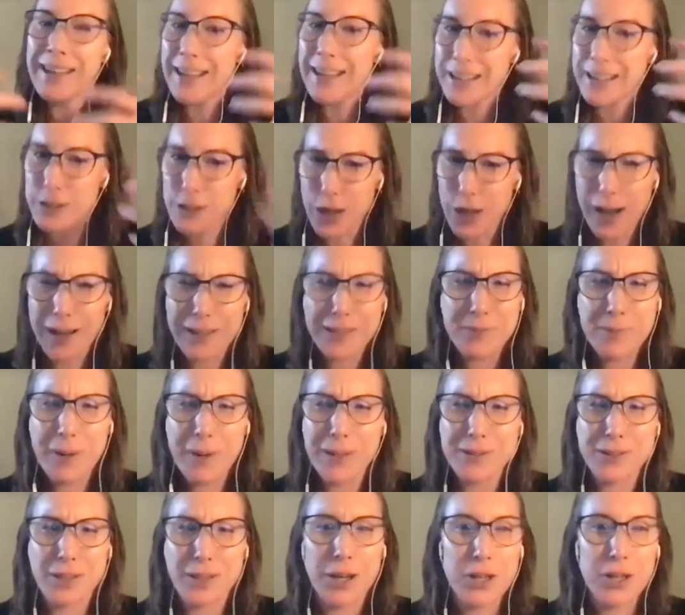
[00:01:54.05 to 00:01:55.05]
it talked
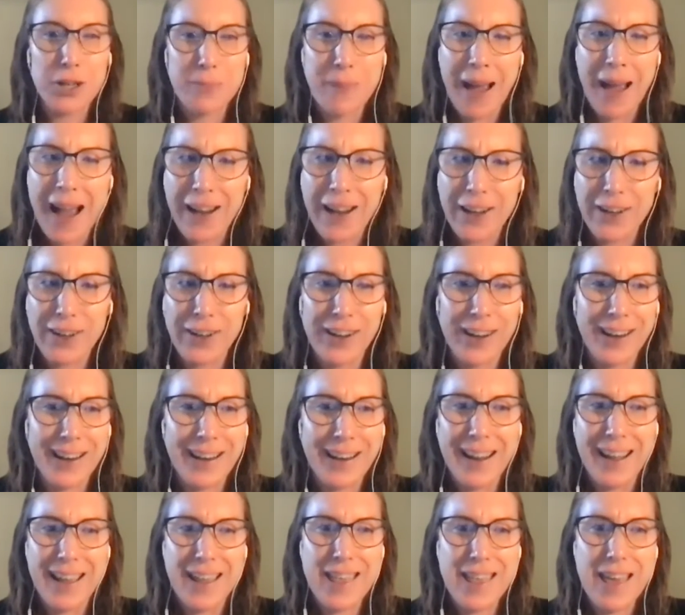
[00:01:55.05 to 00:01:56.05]
about dark matter,
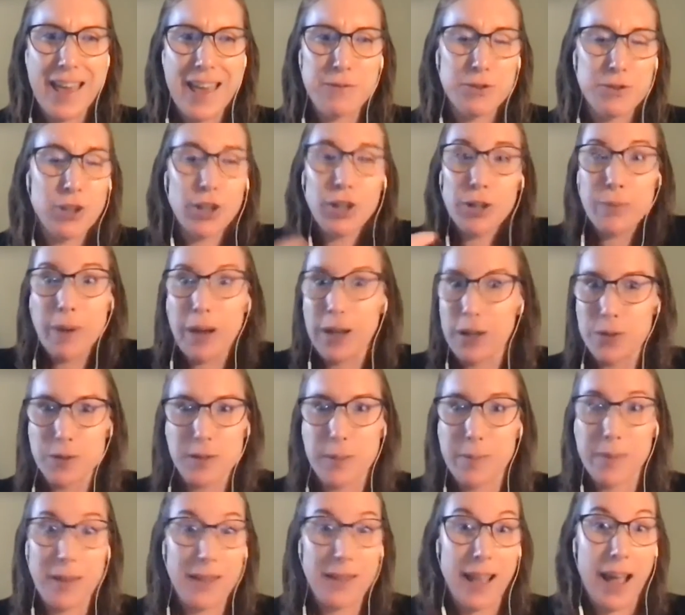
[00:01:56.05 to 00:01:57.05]
and dark matter
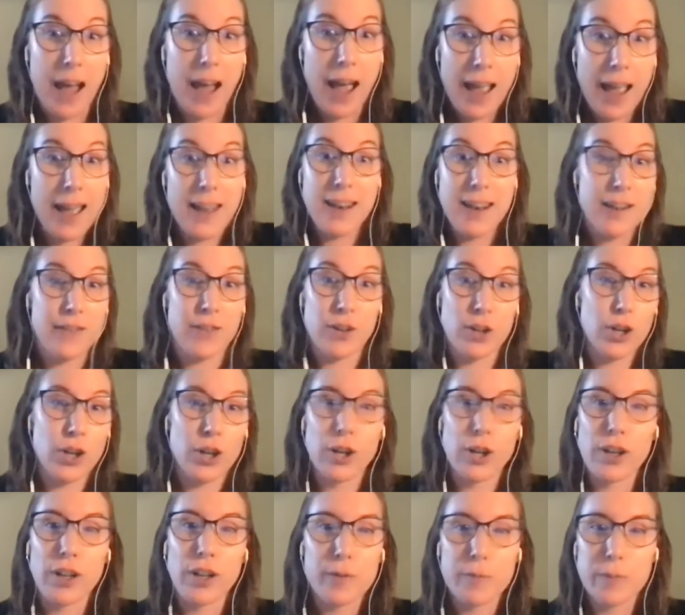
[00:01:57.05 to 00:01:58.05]
was something that I had never
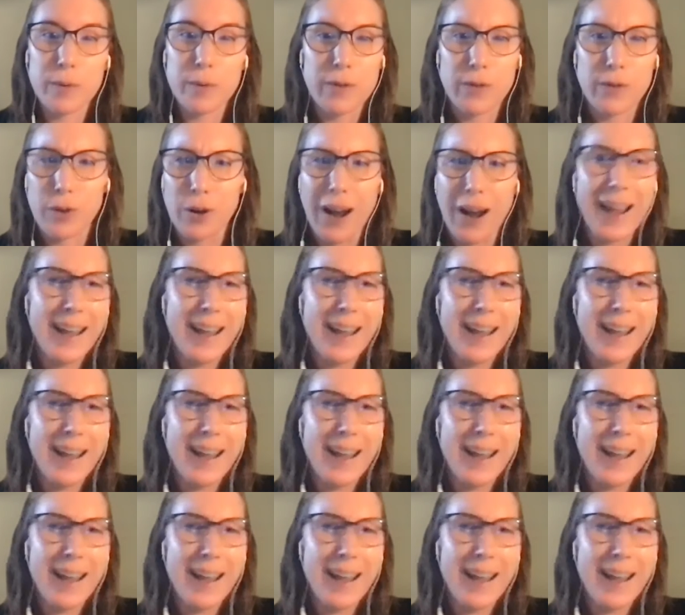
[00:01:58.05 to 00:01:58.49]
heard of before.